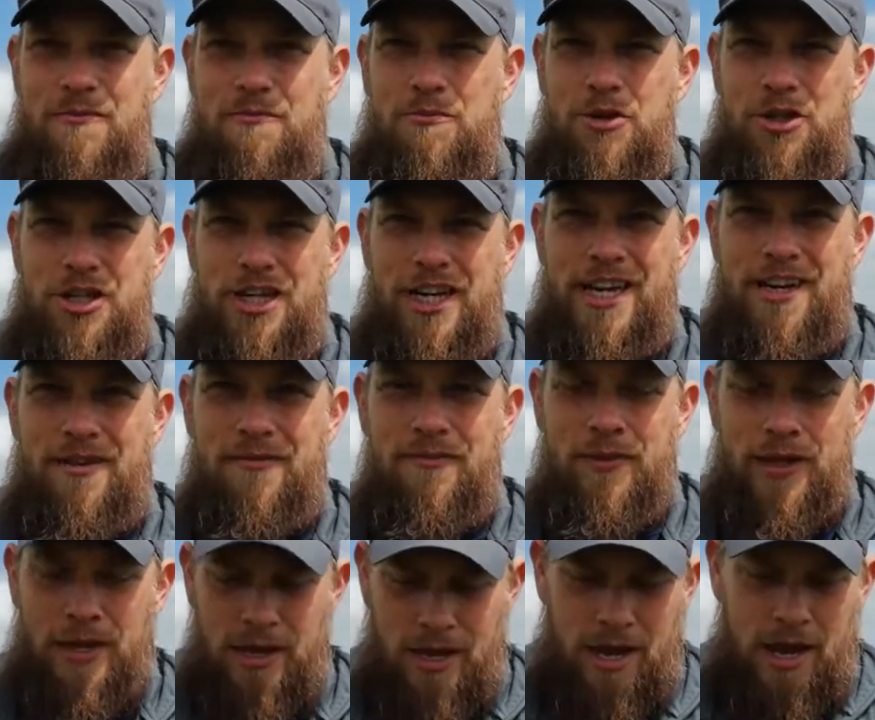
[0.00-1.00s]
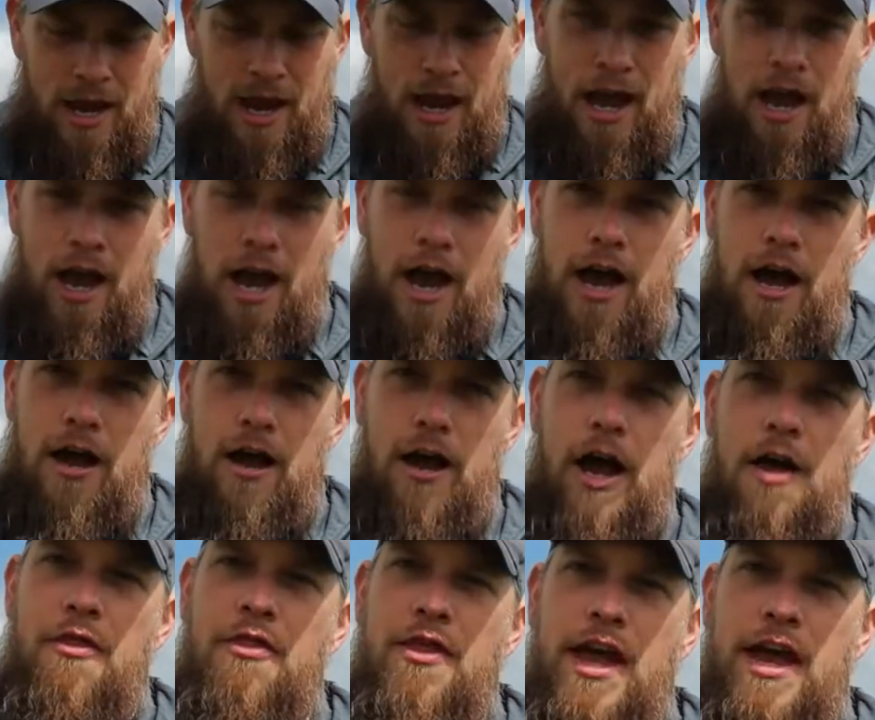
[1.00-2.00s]
pushing it.
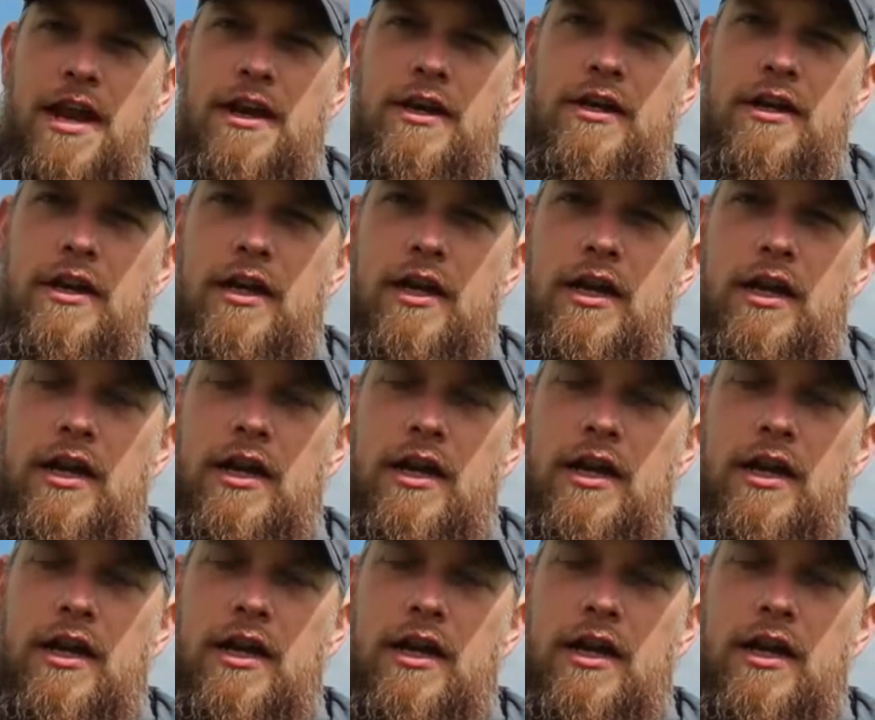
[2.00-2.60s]
And then